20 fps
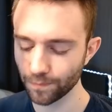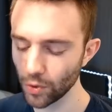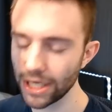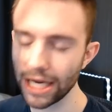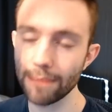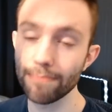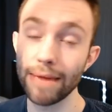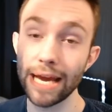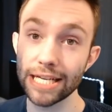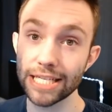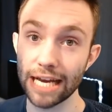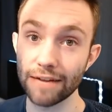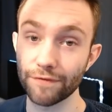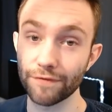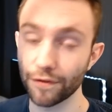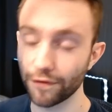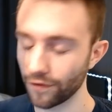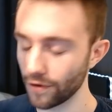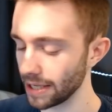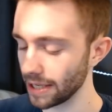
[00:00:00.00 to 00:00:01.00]
We get Mage Hand
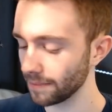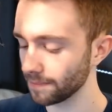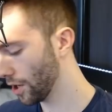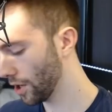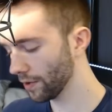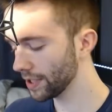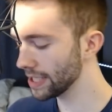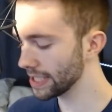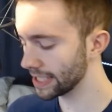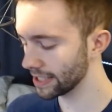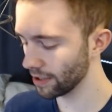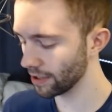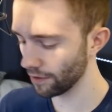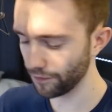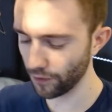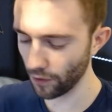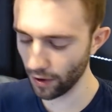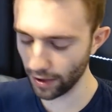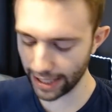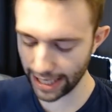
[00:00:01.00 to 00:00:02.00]
for free. You only can know
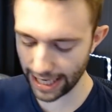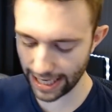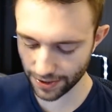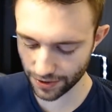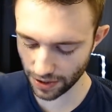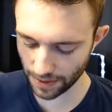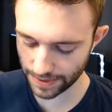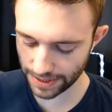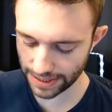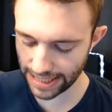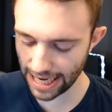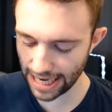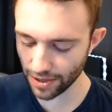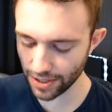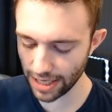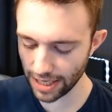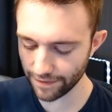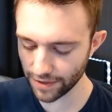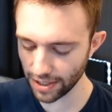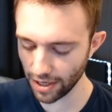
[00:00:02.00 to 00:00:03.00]
4 cantrips. And
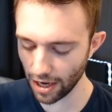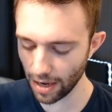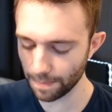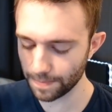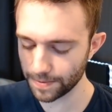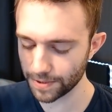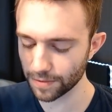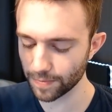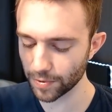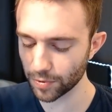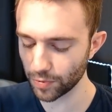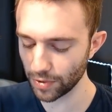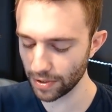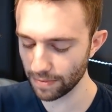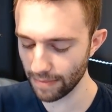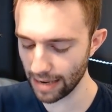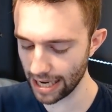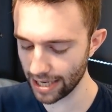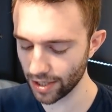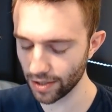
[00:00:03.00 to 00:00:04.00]
now you have the options
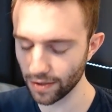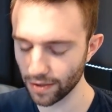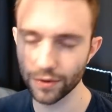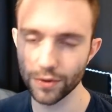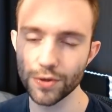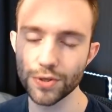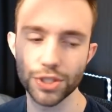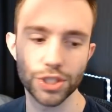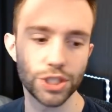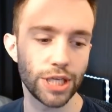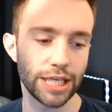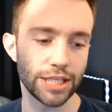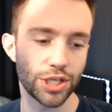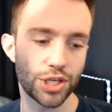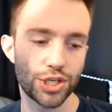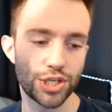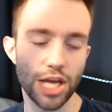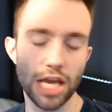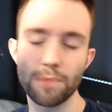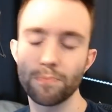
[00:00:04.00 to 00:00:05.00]
between Minor Illusion and
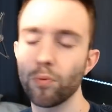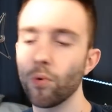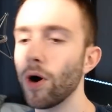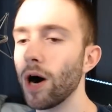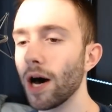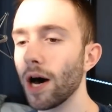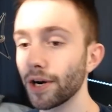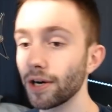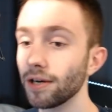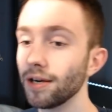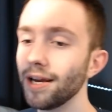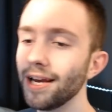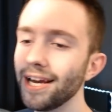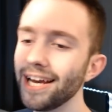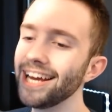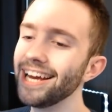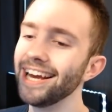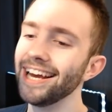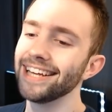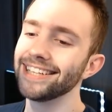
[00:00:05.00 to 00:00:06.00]
Shape Water.
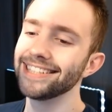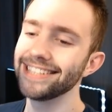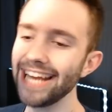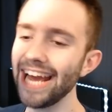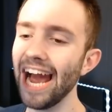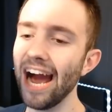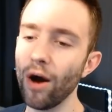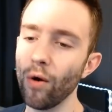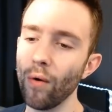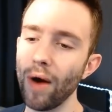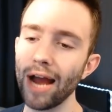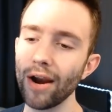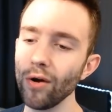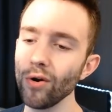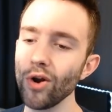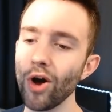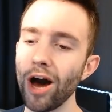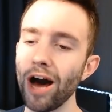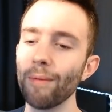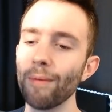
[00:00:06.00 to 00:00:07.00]
Now, I
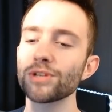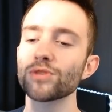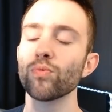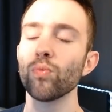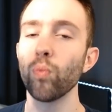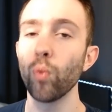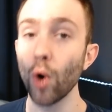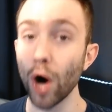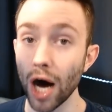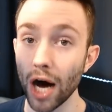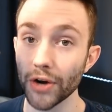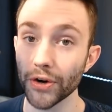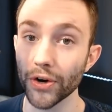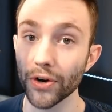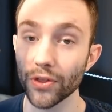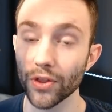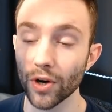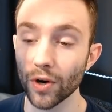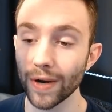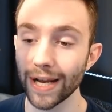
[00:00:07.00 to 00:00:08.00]
don't know how much
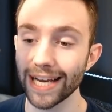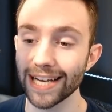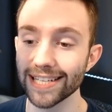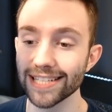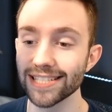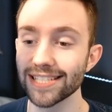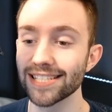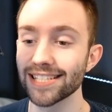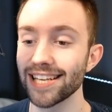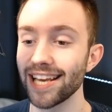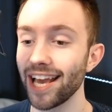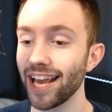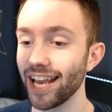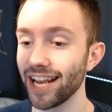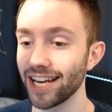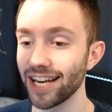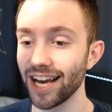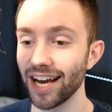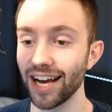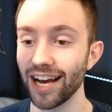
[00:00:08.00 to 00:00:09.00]
water there is
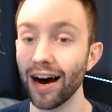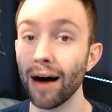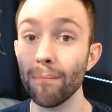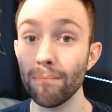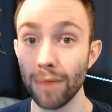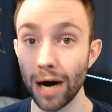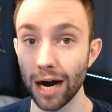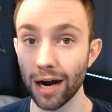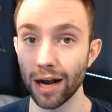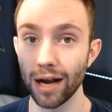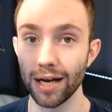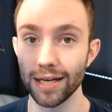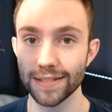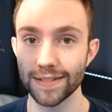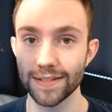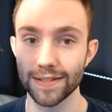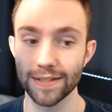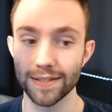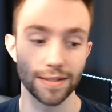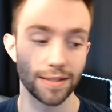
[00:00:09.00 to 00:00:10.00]
in Among
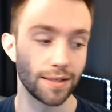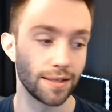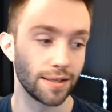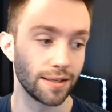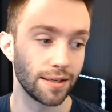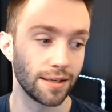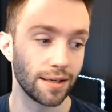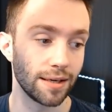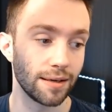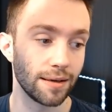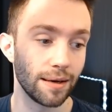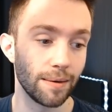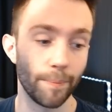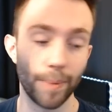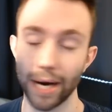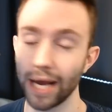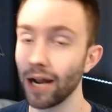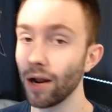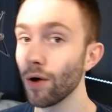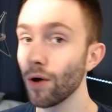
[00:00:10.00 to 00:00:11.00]
Us,
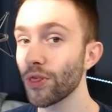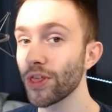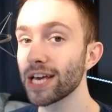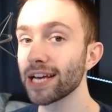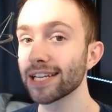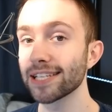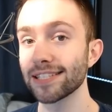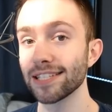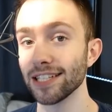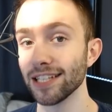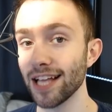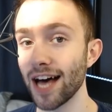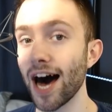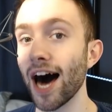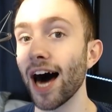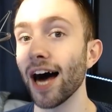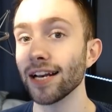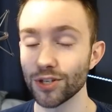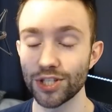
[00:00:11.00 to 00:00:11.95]
but I don't think it's a lot.